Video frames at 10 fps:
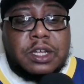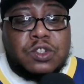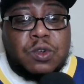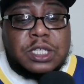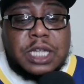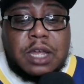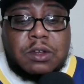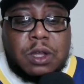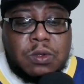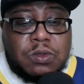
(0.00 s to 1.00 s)
Georgetown
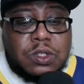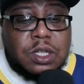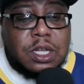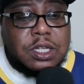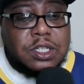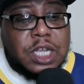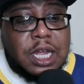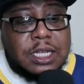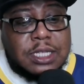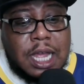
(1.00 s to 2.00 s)
coach
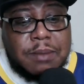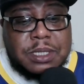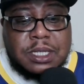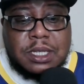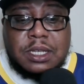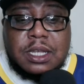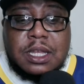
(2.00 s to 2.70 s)
John Thompson.